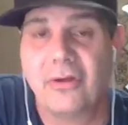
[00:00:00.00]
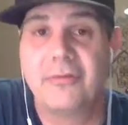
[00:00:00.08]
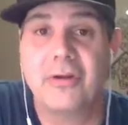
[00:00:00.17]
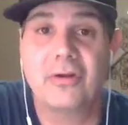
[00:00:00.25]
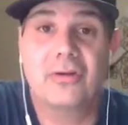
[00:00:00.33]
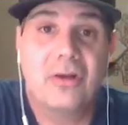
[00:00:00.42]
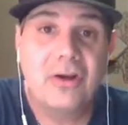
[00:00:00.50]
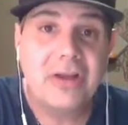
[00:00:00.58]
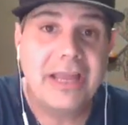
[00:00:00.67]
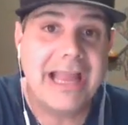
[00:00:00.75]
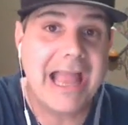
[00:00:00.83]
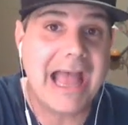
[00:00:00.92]
So if you're
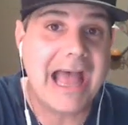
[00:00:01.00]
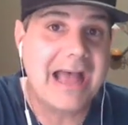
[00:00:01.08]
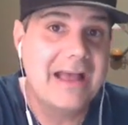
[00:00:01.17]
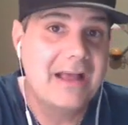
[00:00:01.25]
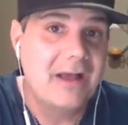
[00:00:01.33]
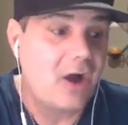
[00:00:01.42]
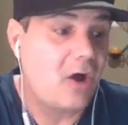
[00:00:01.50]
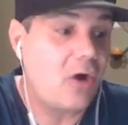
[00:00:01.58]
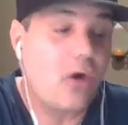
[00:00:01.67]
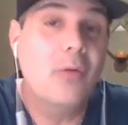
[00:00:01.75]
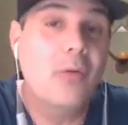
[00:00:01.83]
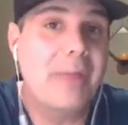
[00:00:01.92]
looking at
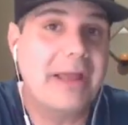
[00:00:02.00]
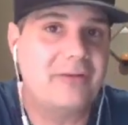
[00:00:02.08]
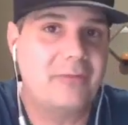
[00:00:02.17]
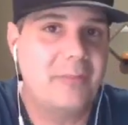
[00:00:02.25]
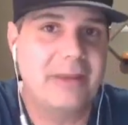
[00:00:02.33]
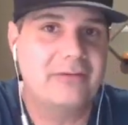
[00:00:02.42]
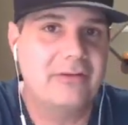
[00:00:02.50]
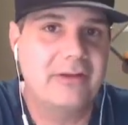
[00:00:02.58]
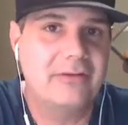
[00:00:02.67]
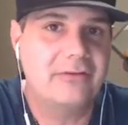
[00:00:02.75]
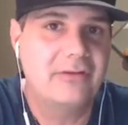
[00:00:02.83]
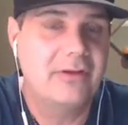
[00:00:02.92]
a home-based
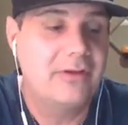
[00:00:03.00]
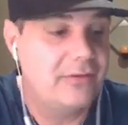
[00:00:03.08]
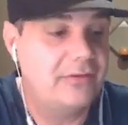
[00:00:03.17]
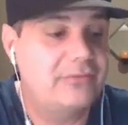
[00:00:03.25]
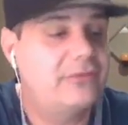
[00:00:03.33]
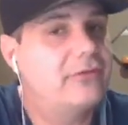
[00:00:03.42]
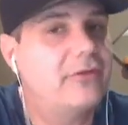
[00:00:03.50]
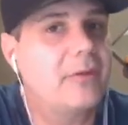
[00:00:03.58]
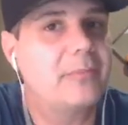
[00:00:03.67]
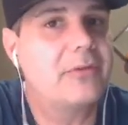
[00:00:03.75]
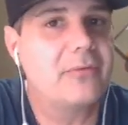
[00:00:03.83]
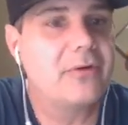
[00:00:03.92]
business, this
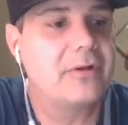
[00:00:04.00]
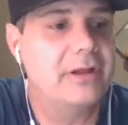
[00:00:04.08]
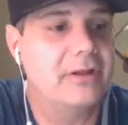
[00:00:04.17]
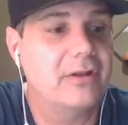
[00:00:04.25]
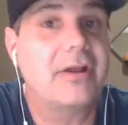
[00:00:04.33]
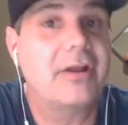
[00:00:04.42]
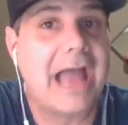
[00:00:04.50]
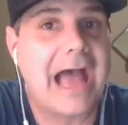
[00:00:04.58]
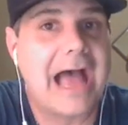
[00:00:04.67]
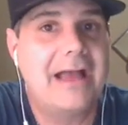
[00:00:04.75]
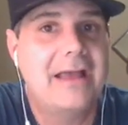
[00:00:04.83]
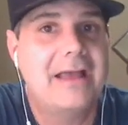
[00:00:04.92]
is something really to
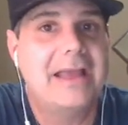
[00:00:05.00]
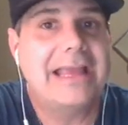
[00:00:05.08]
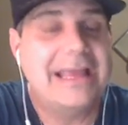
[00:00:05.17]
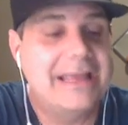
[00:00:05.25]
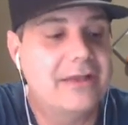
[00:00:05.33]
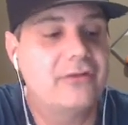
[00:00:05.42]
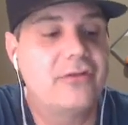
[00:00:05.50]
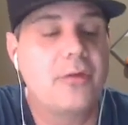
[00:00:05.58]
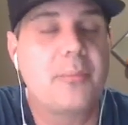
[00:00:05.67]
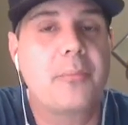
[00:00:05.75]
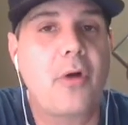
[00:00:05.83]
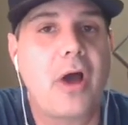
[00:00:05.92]
look at.
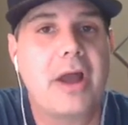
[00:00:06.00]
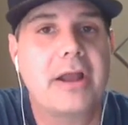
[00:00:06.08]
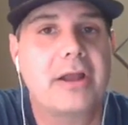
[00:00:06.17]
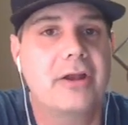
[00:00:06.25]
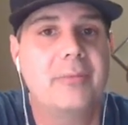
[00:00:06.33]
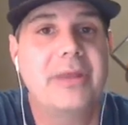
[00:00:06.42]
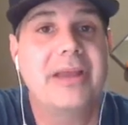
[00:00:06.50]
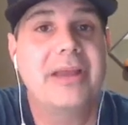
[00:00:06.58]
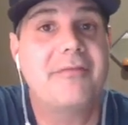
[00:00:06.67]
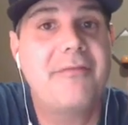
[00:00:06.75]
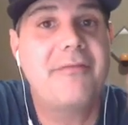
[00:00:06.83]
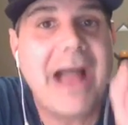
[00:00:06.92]
Is the product going to
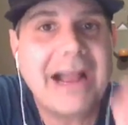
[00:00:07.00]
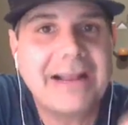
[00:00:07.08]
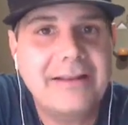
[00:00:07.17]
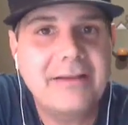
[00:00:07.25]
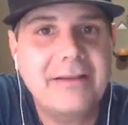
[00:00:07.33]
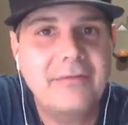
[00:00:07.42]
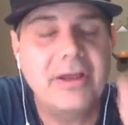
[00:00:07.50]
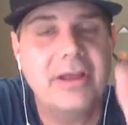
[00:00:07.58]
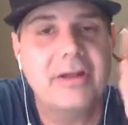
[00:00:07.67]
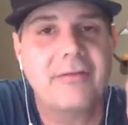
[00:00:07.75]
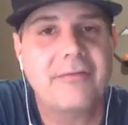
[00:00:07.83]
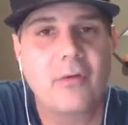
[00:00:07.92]
be effective
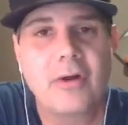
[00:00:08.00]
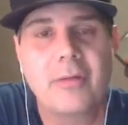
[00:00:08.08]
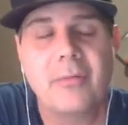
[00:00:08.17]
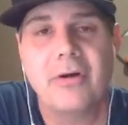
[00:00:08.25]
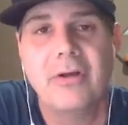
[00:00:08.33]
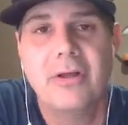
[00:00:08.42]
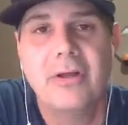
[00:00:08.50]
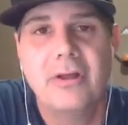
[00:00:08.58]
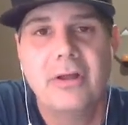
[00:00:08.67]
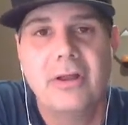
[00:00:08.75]
and affordable?